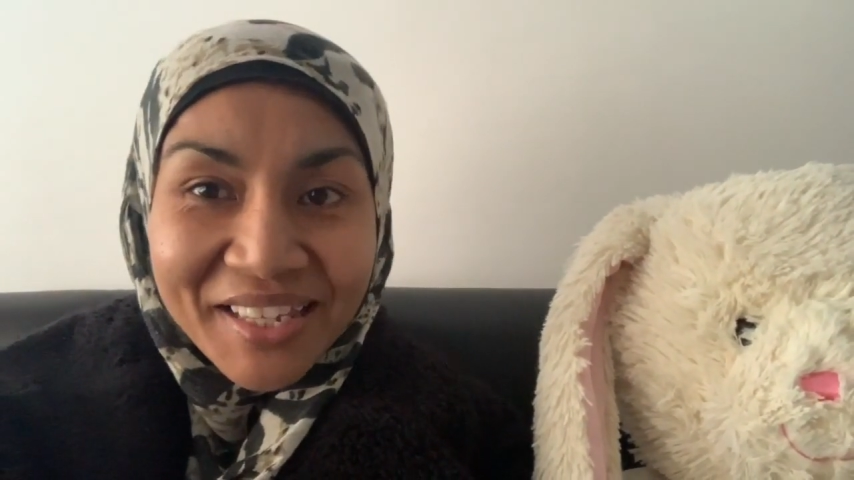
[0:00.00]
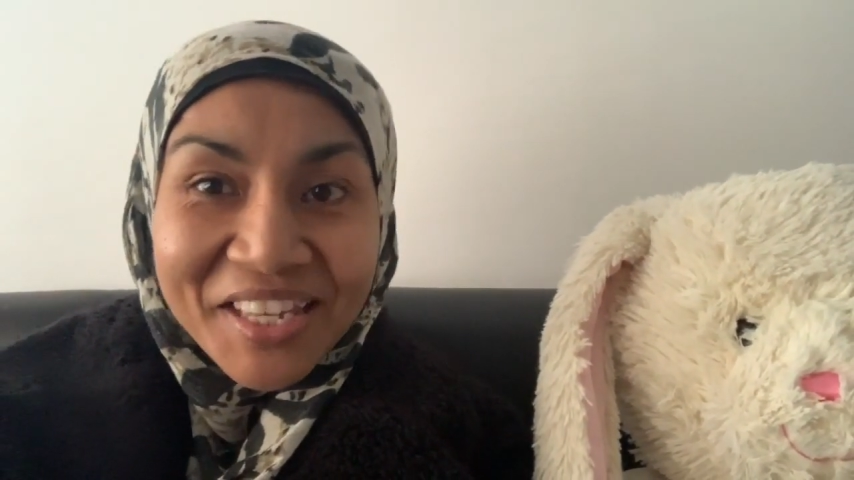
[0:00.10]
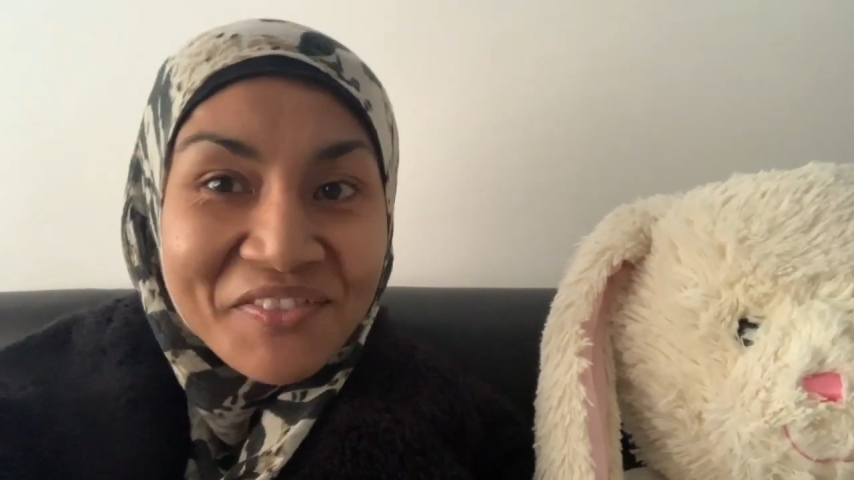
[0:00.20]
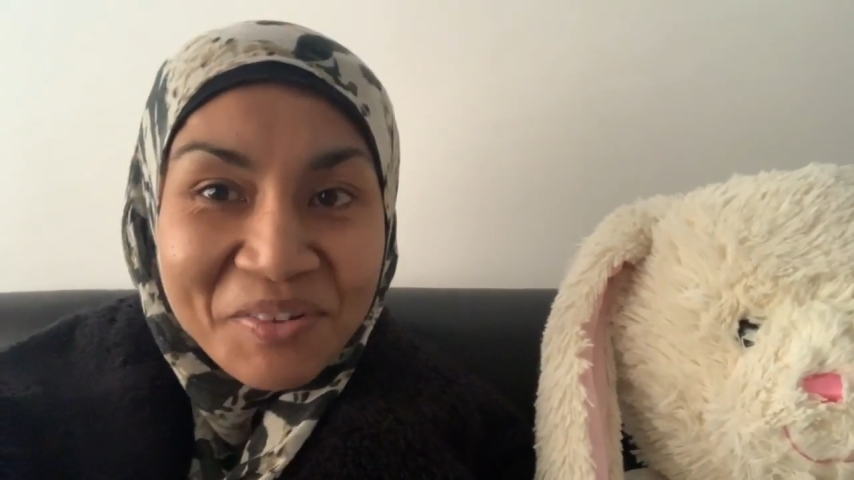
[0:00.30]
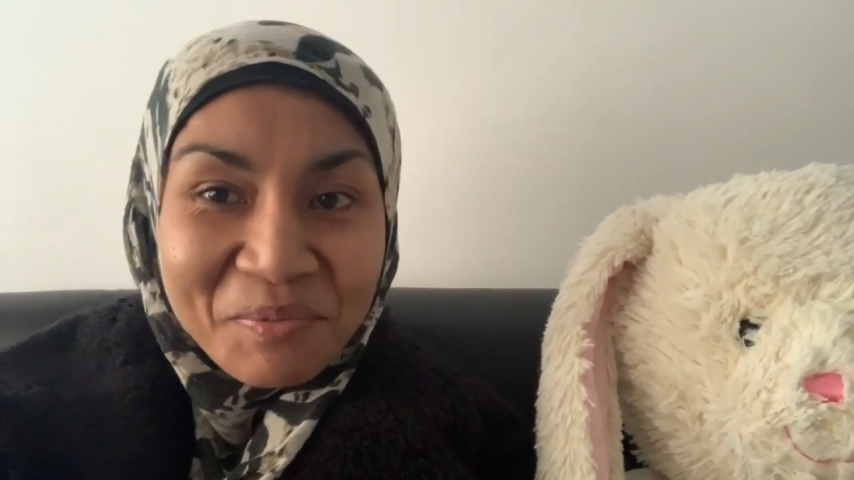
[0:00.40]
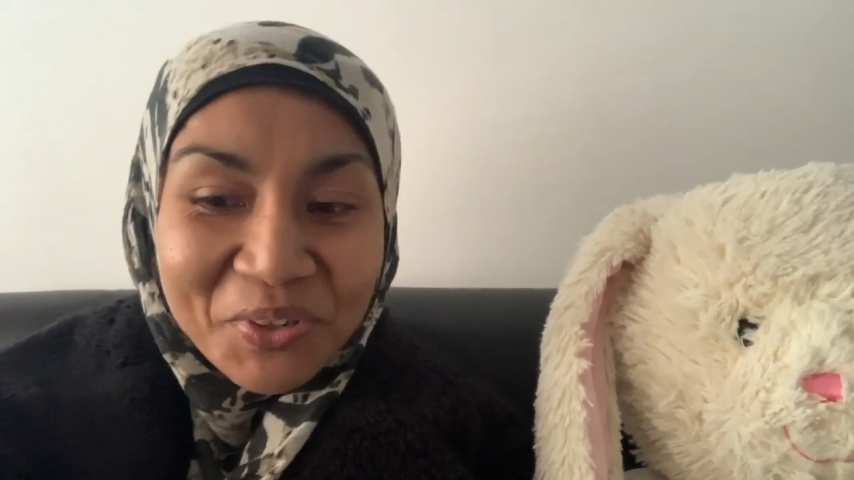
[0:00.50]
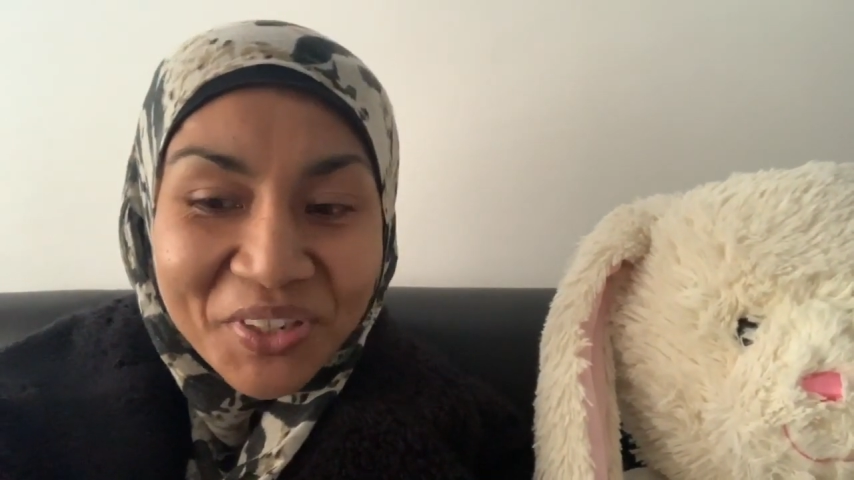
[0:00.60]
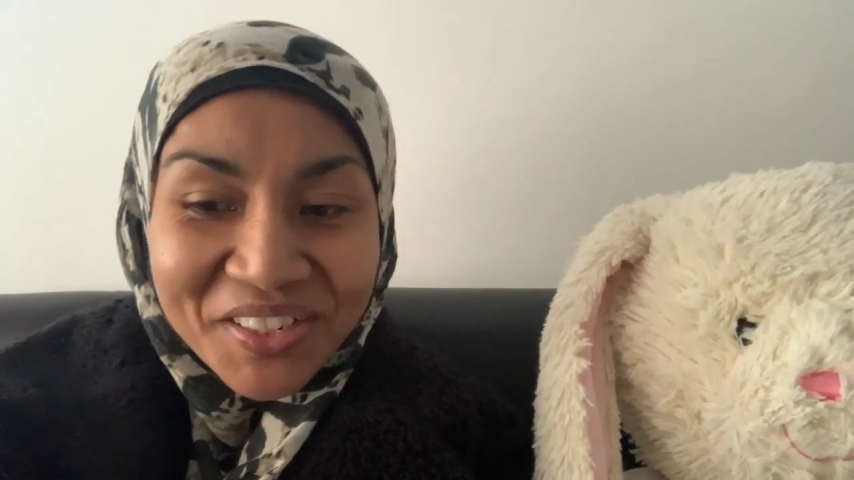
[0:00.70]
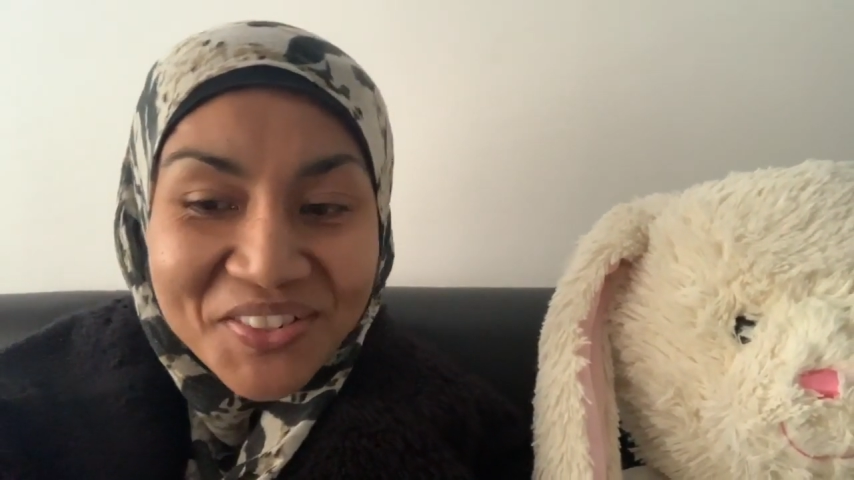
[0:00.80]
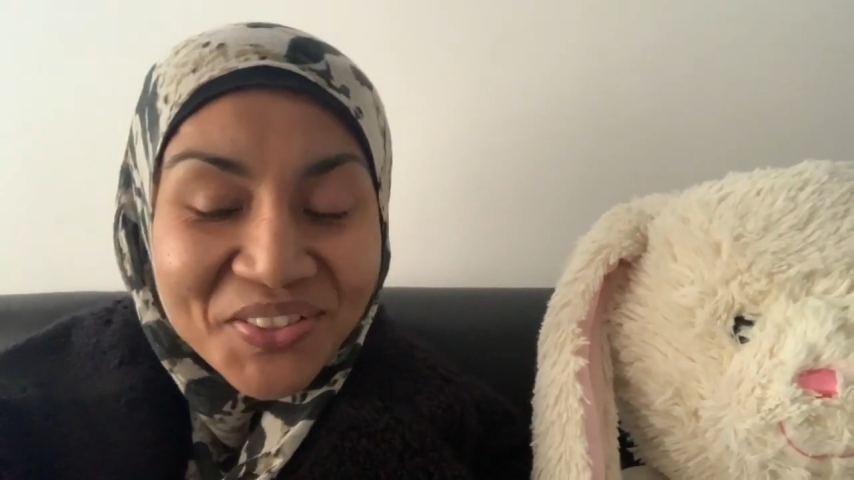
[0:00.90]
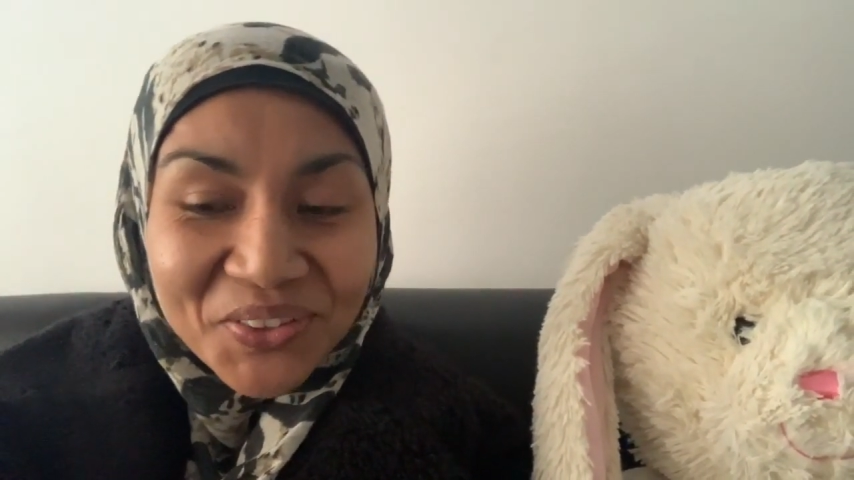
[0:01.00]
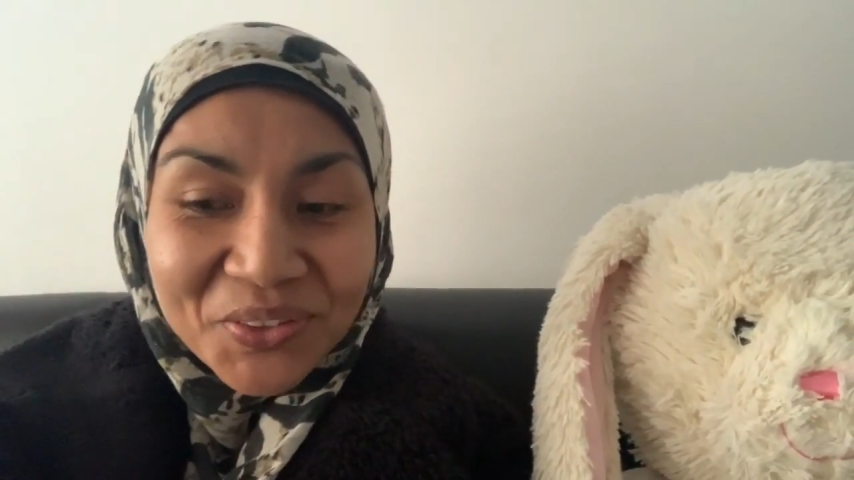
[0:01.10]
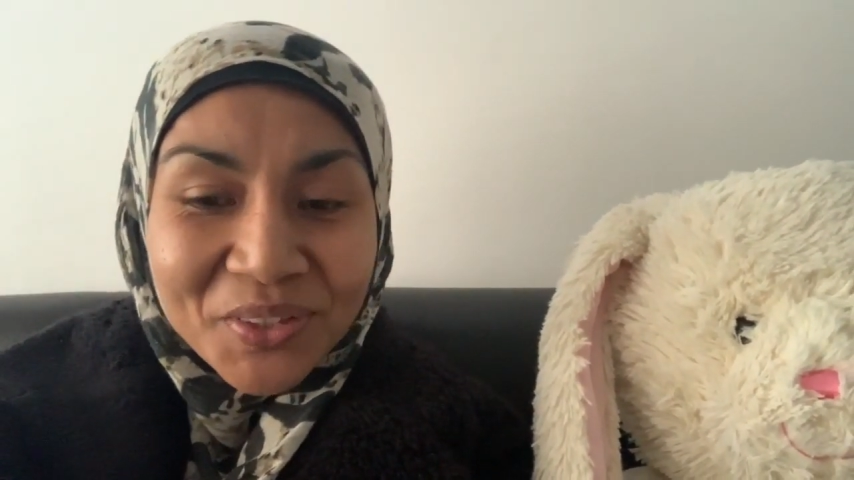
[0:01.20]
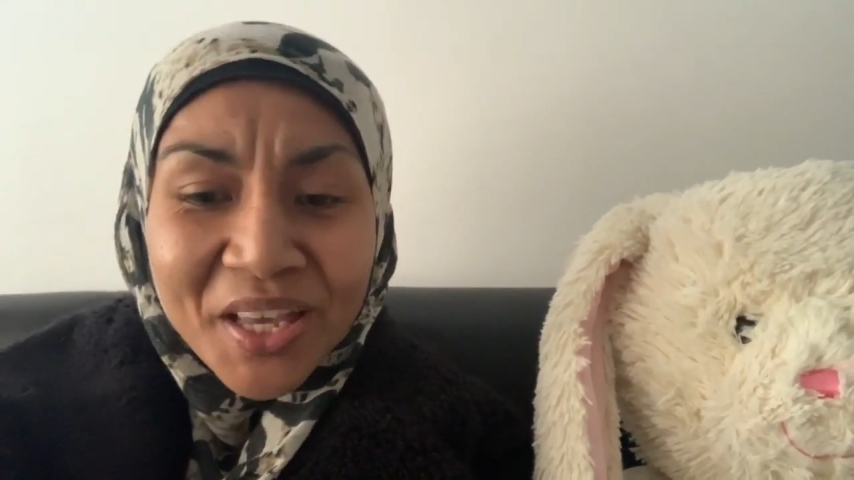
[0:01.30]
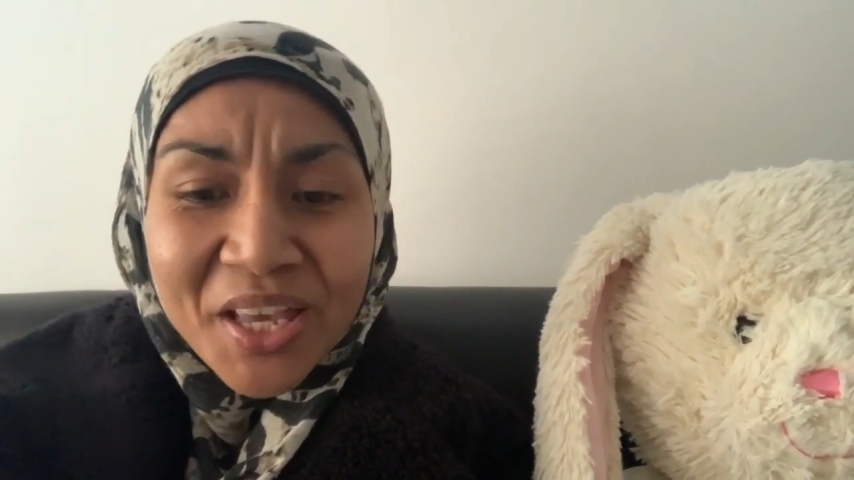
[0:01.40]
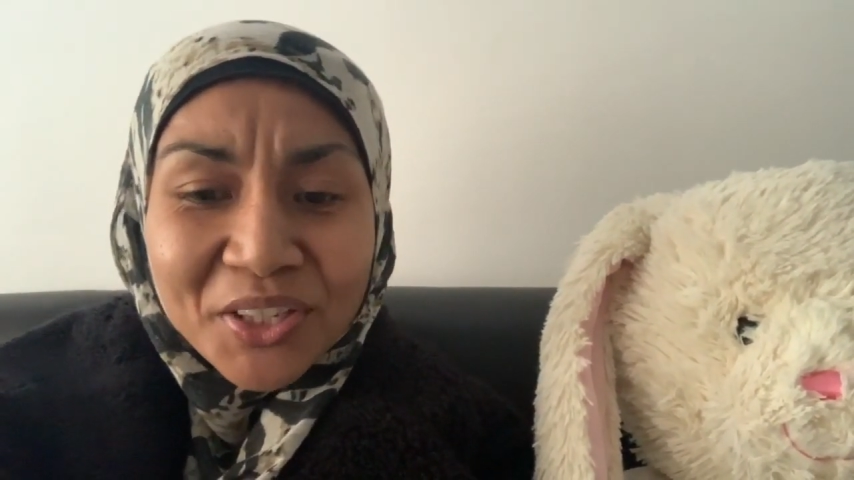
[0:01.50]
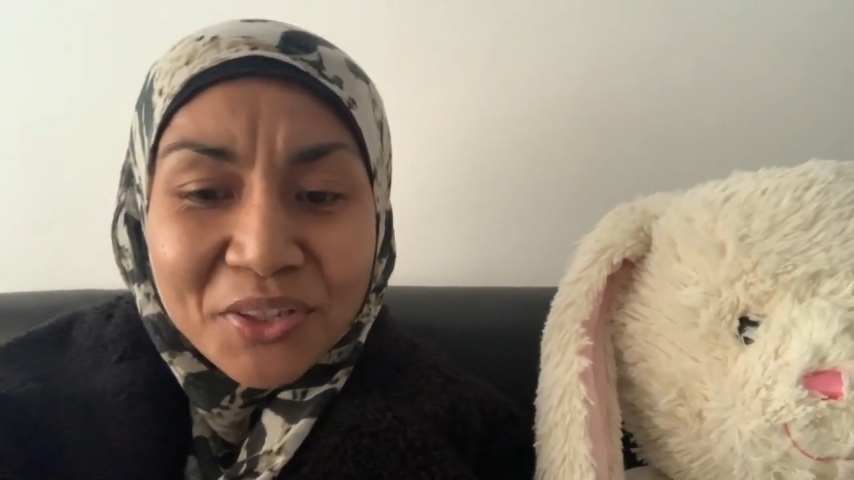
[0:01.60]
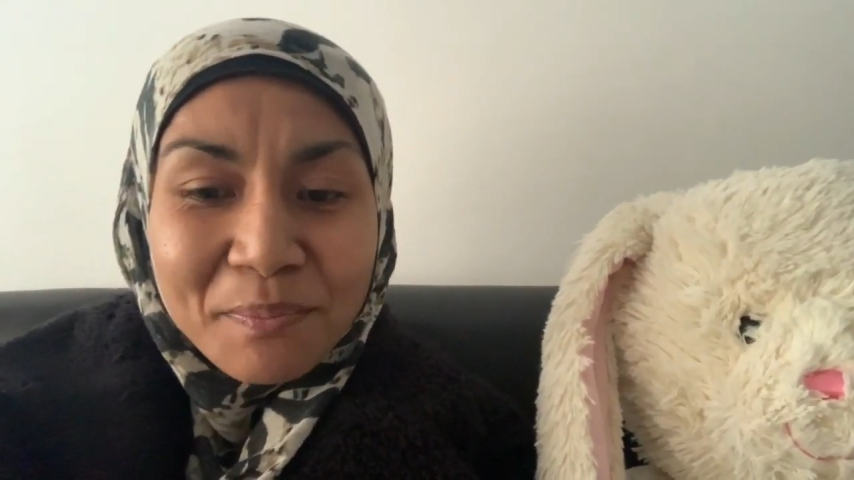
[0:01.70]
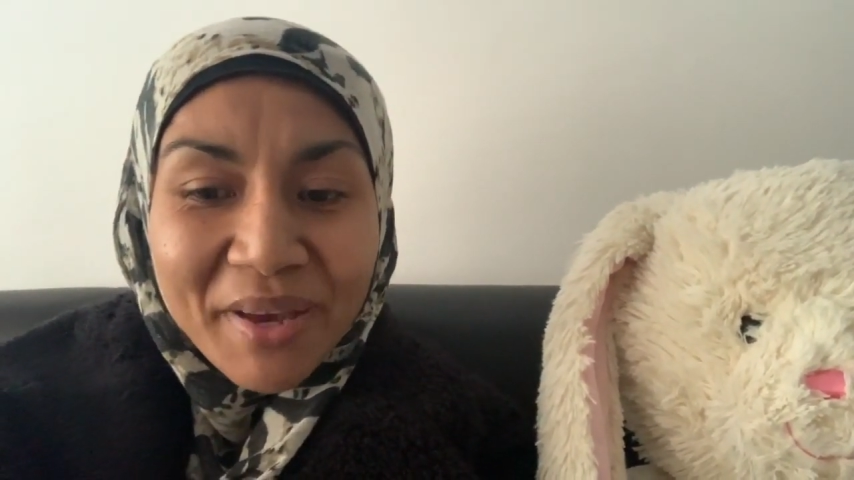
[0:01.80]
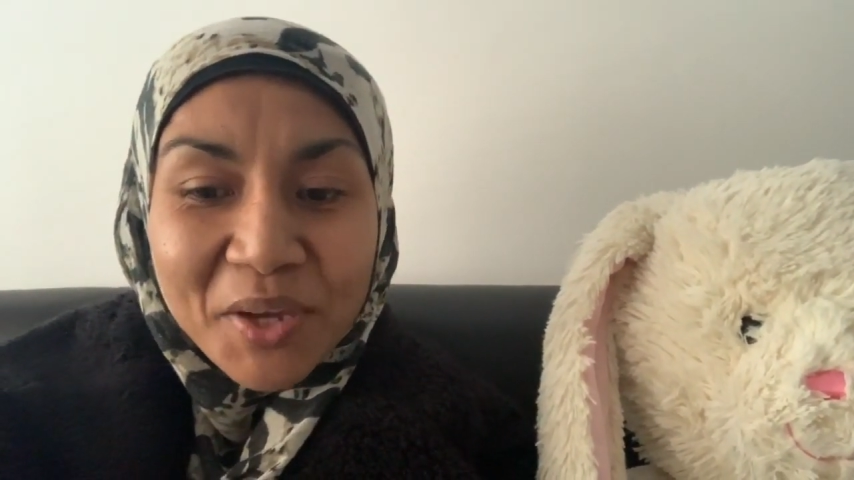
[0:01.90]
even more control, you
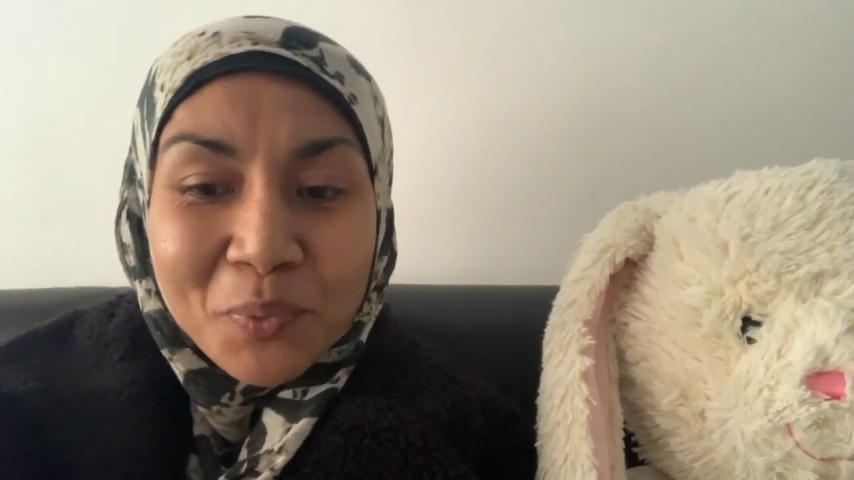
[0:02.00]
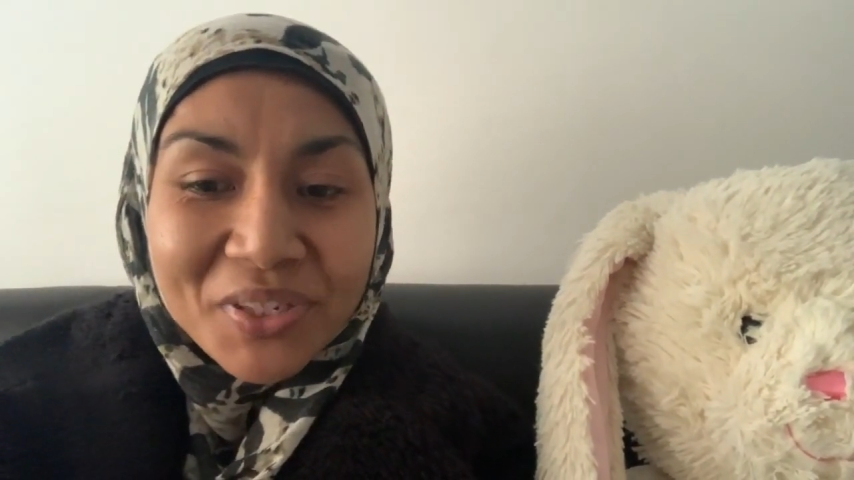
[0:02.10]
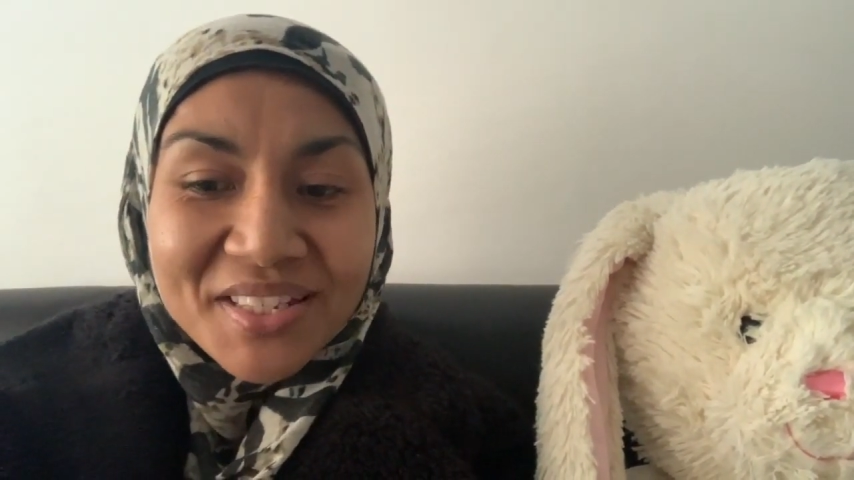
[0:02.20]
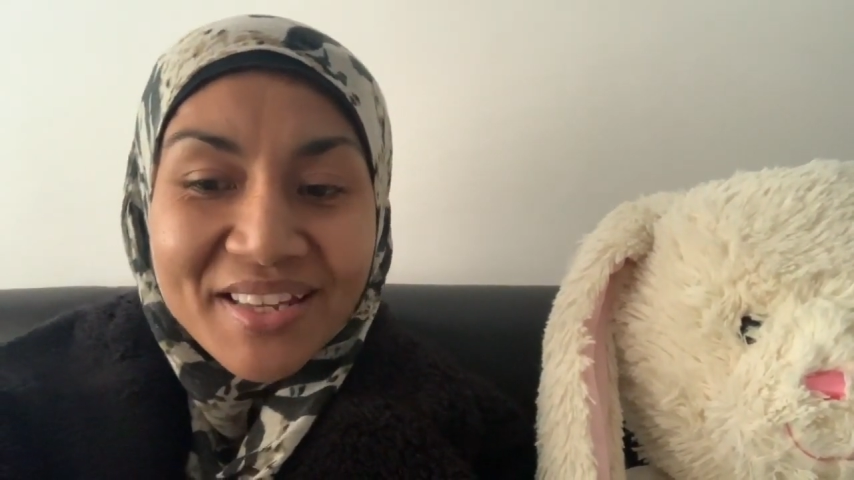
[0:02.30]
may want to